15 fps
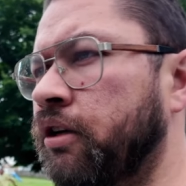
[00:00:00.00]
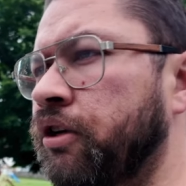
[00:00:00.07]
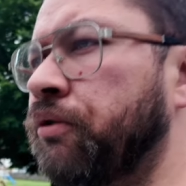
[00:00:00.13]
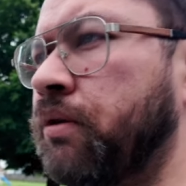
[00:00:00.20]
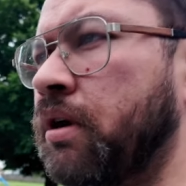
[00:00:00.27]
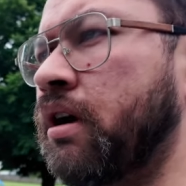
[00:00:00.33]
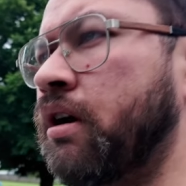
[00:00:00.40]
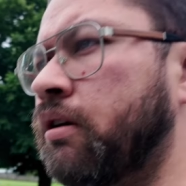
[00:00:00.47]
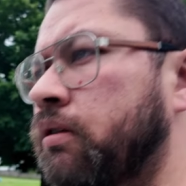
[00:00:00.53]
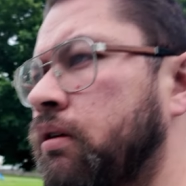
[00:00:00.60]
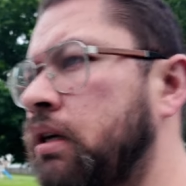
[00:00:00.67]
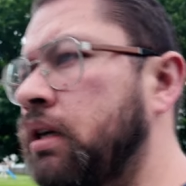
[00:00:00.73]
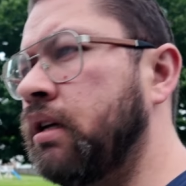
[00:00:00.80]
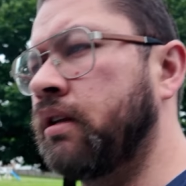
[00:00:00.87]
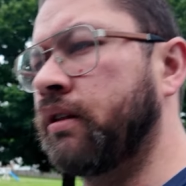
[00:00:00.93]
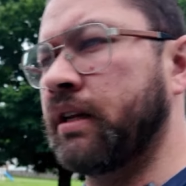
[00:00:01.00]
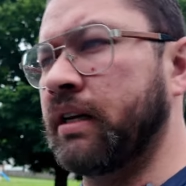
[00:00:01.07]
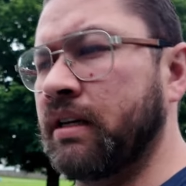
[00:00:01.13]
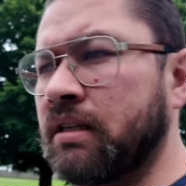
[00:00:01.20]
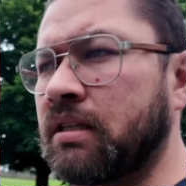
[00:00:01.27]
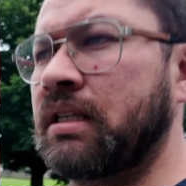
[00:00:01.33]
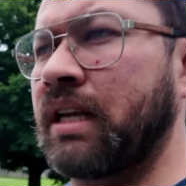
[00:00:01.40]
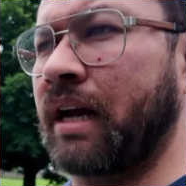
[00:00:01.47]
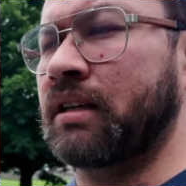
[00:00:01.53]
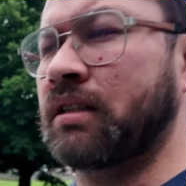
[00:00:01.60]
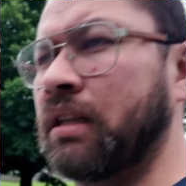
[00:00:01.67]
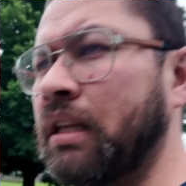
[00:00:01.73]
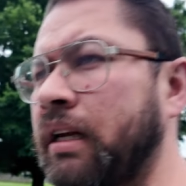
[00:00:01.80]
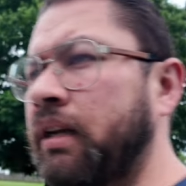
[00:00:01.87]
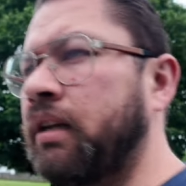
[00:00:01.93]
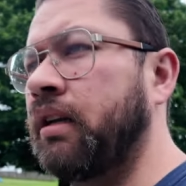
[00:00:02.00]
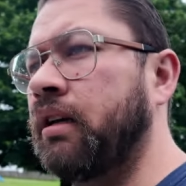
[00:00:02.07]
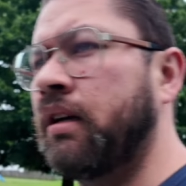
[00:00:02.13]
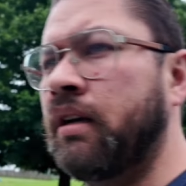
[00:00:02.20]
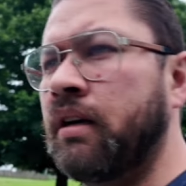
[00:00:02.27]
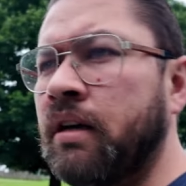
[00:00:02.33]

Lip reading: you know that it is sex-linked,